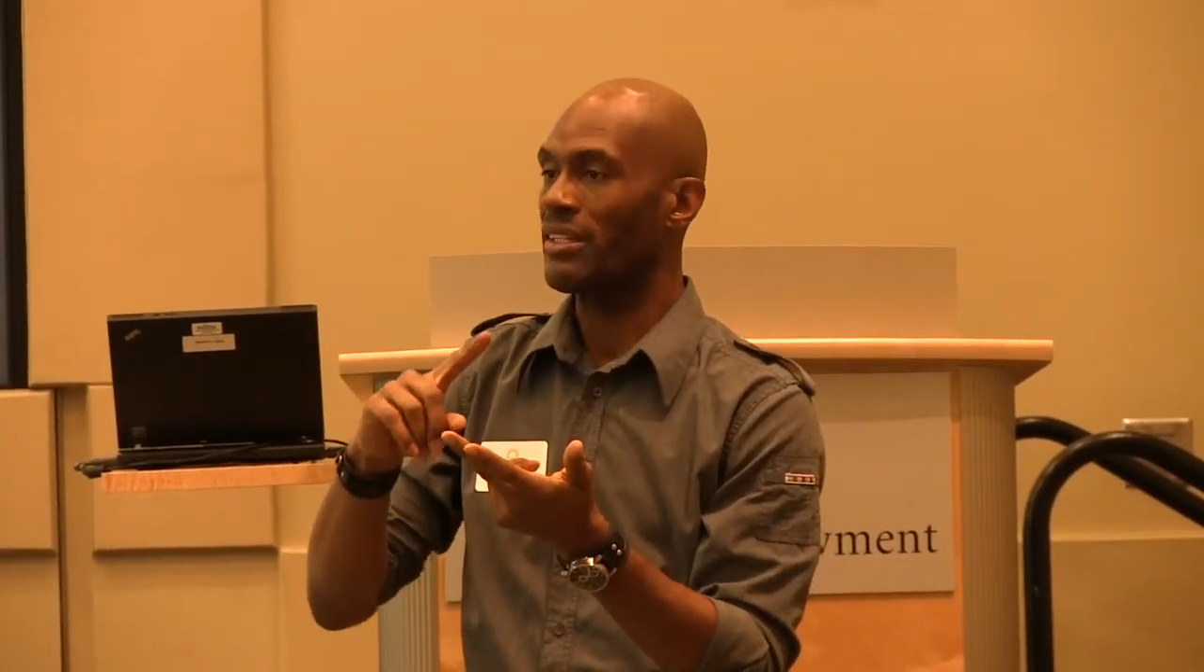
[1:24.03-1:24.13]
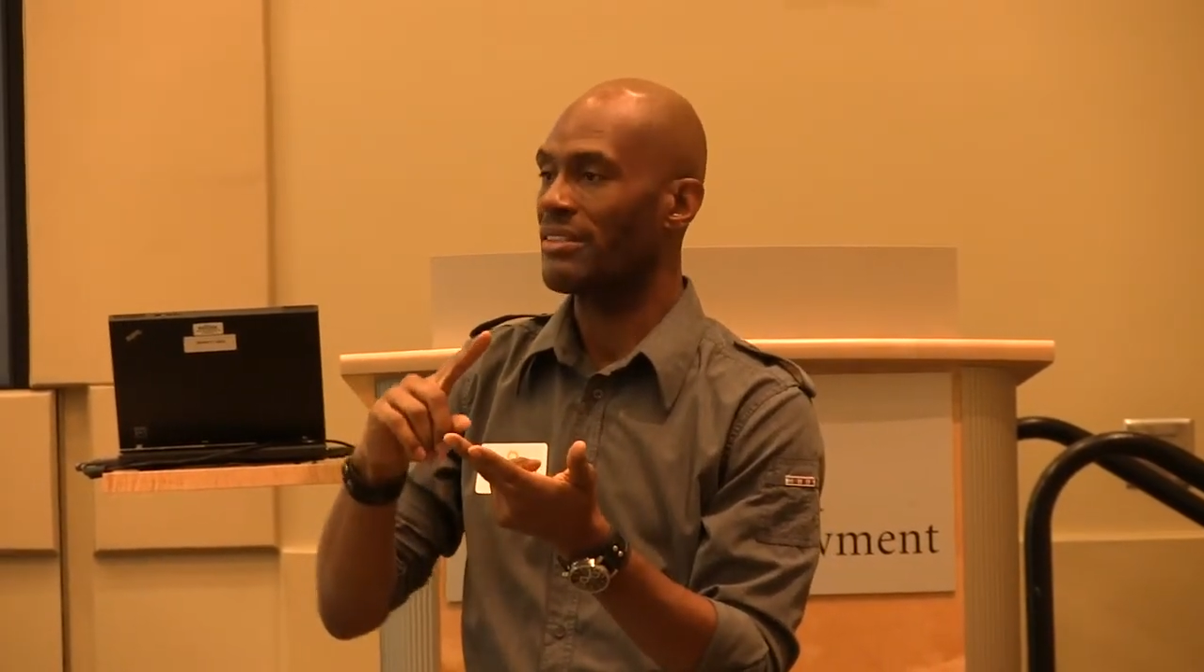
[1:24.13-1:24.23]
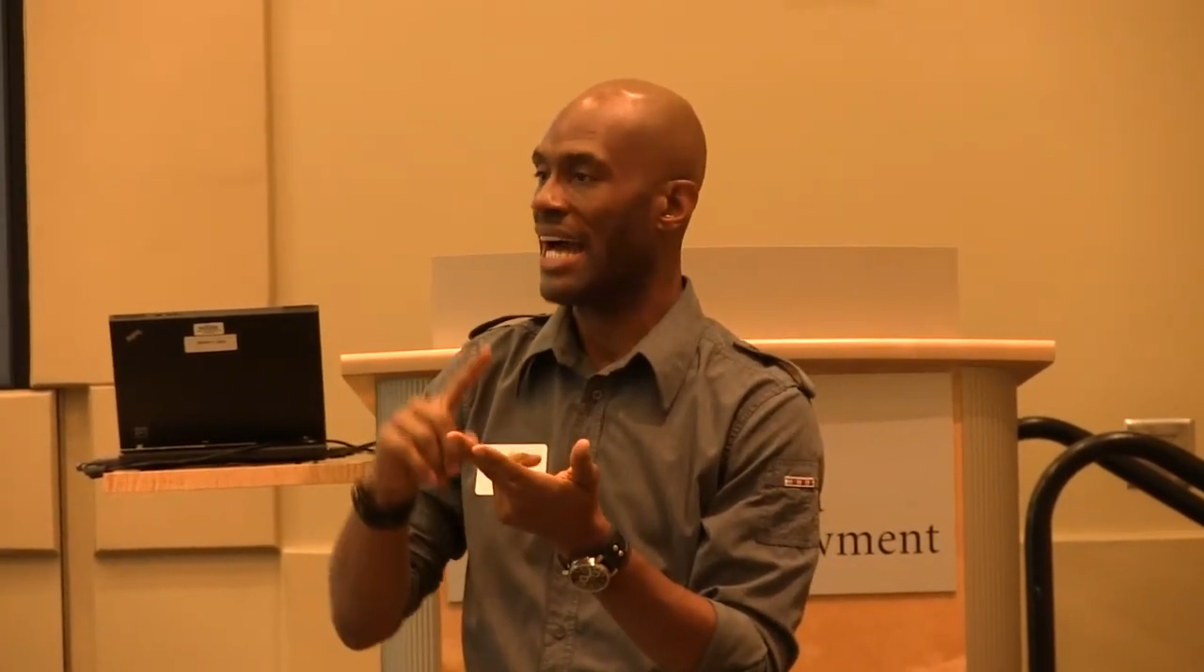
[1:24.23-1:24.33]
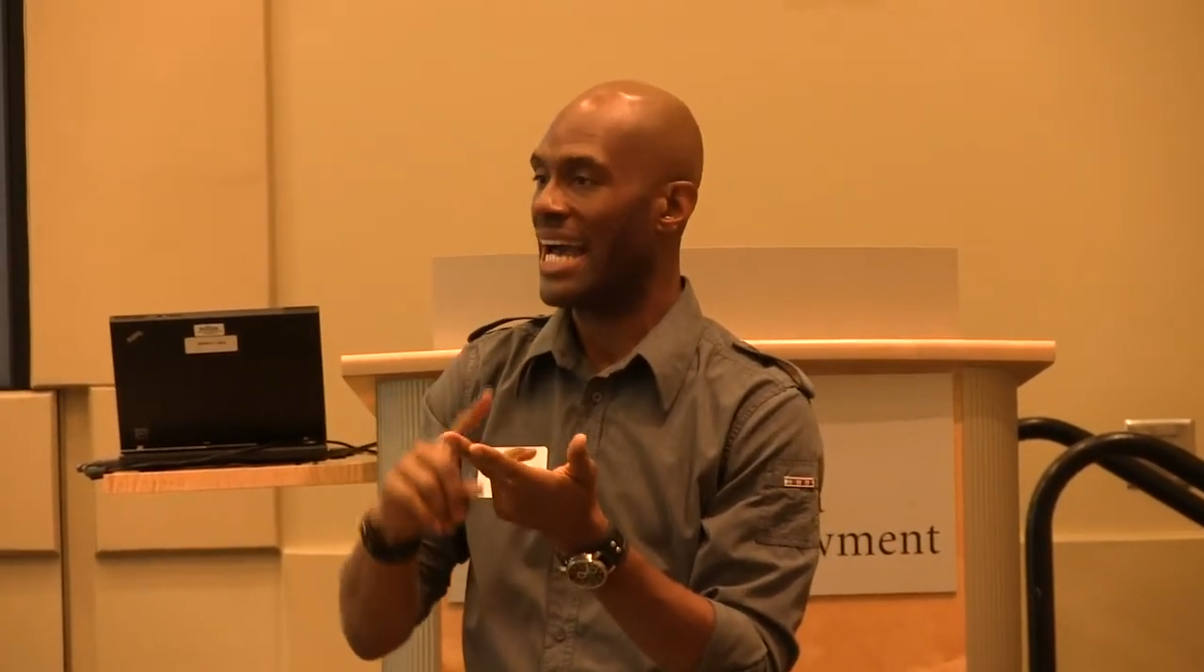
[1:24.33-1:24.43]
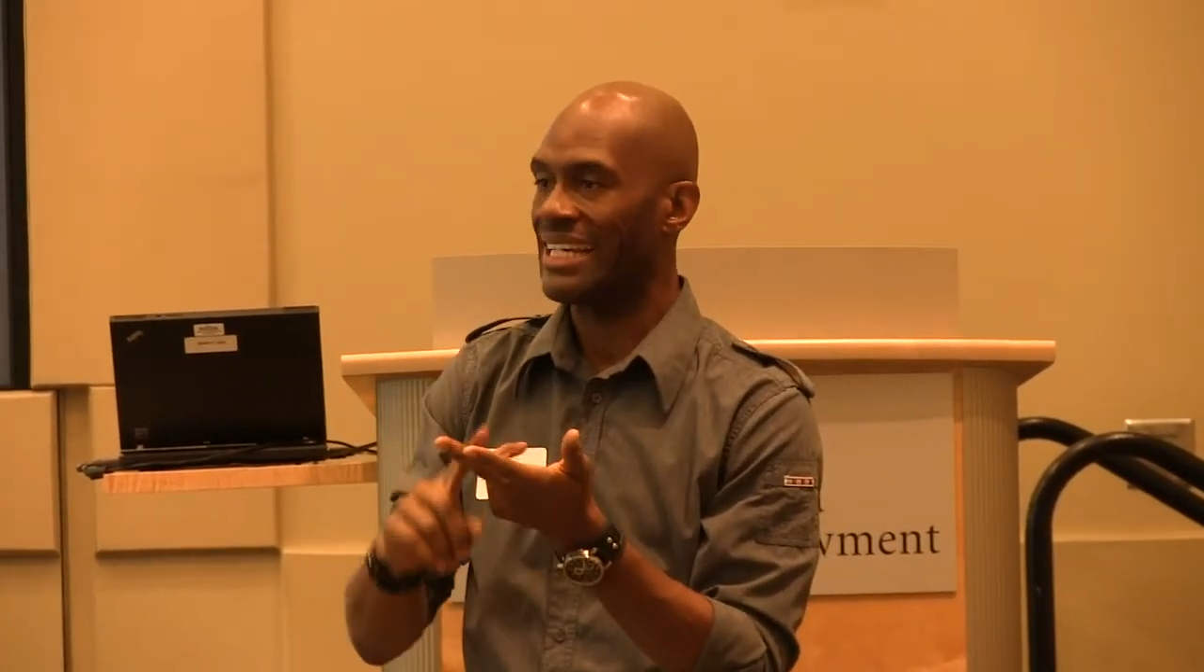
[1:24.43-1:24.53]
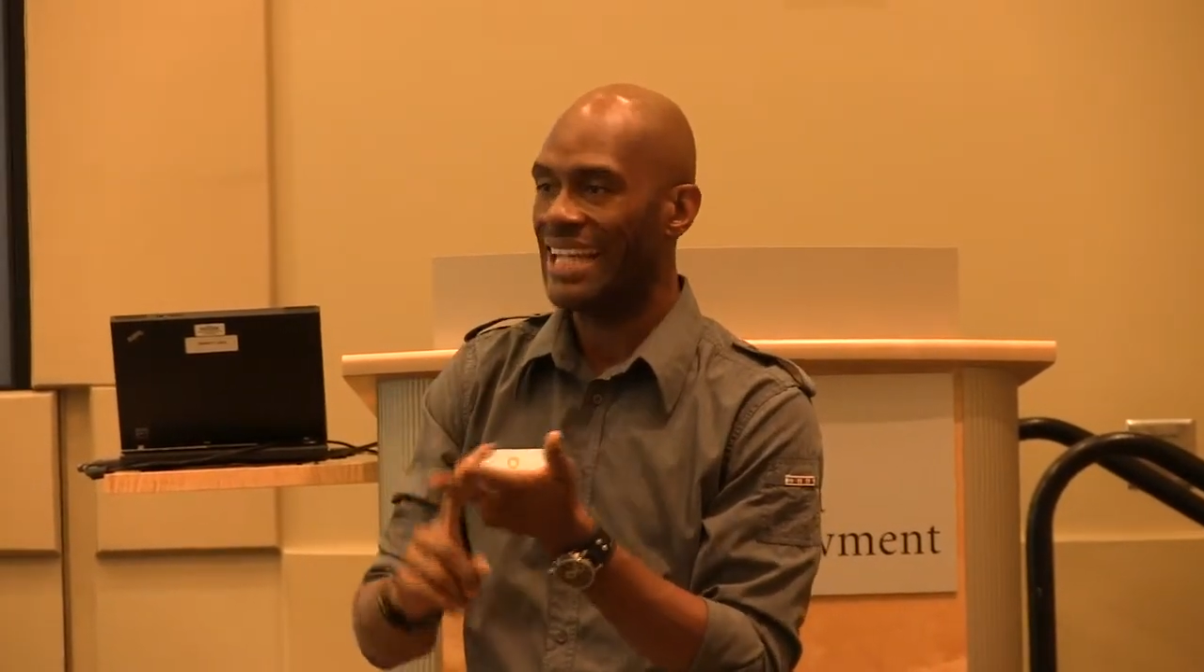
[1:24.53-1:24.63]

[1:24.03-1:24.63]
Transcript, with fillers: nine